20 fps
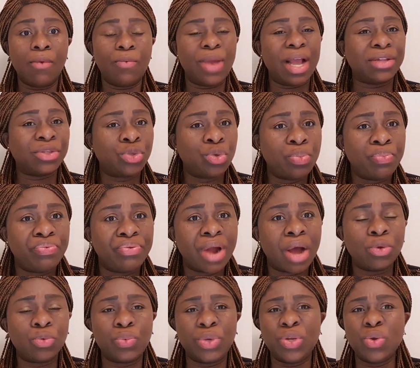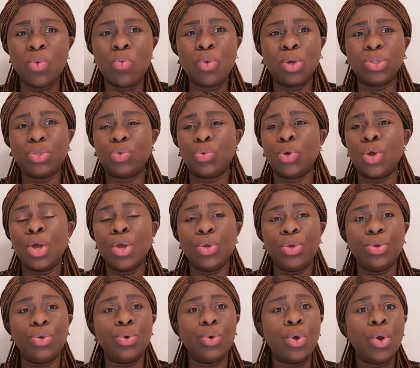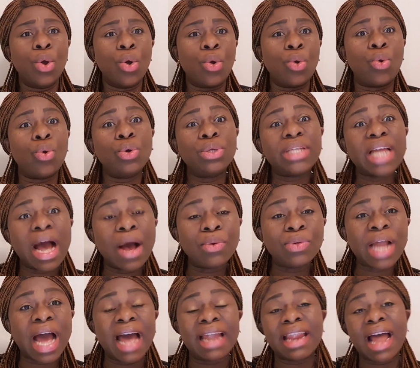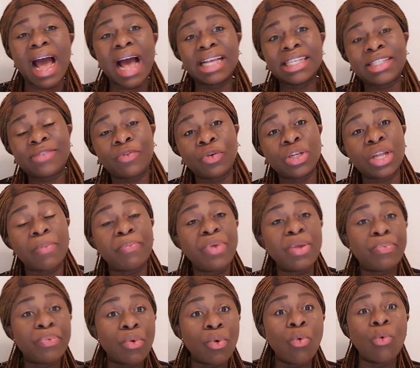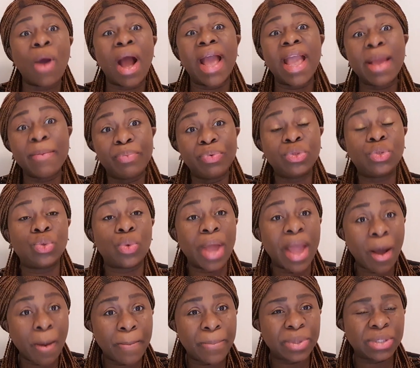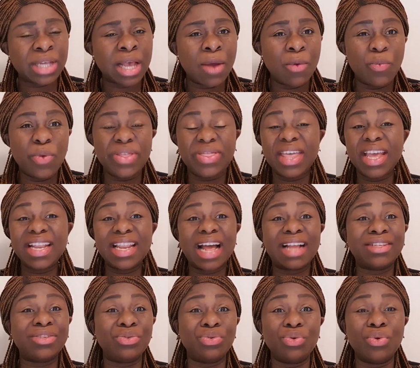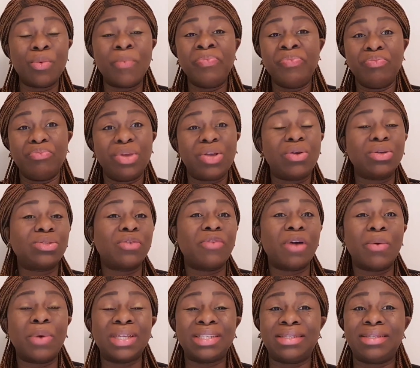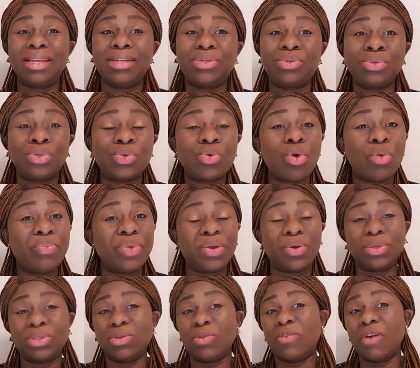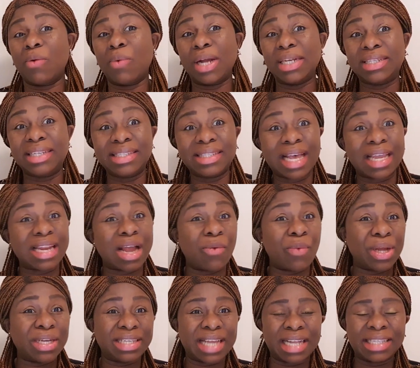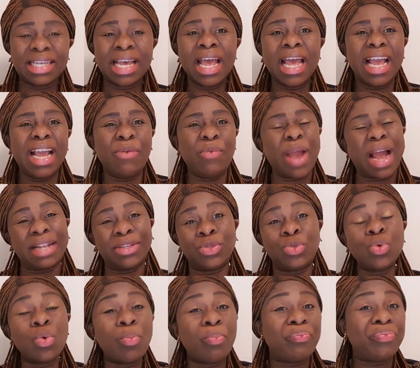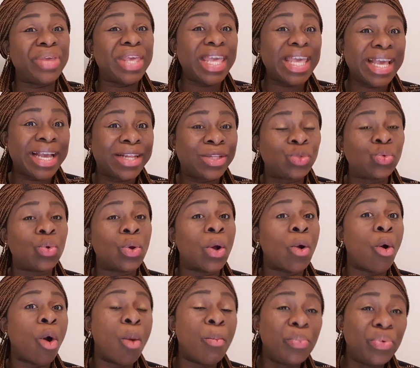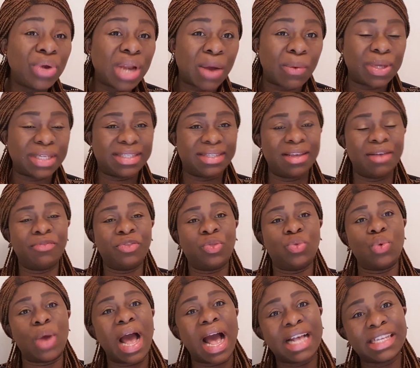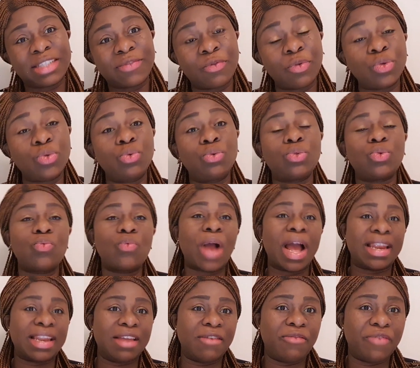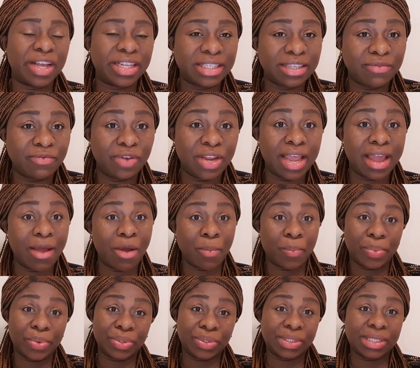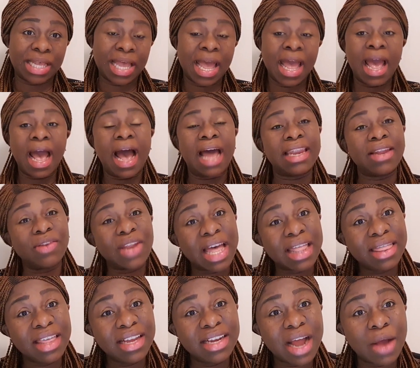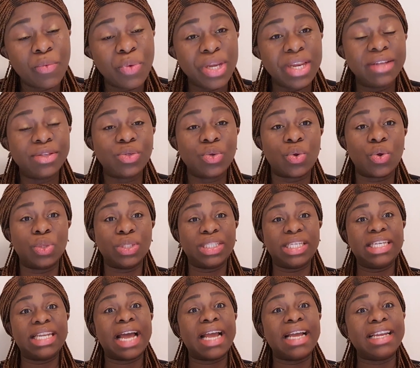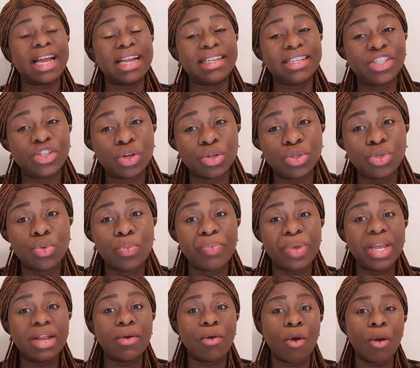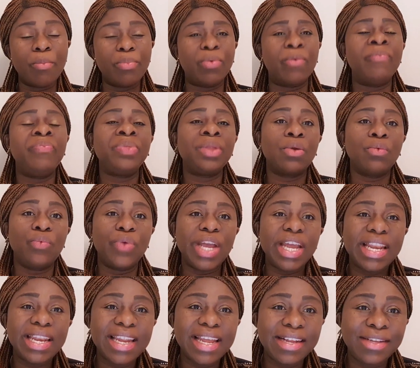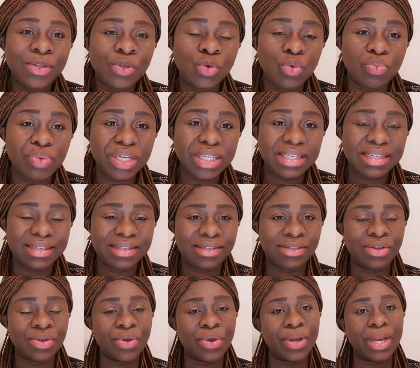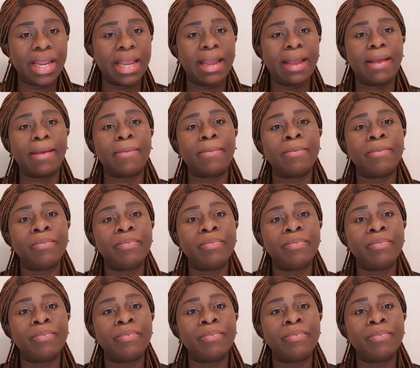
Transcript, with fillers: We are too proud. We don't want to, you know, go down and ask for the people who are able to help us. We think that, you know, because of our status quo, because of our this and our that, we are too big to humble ourselves to ask for those who can effectively help us. Another thing that we need to consider, in addition to being humble, we need to be discerning.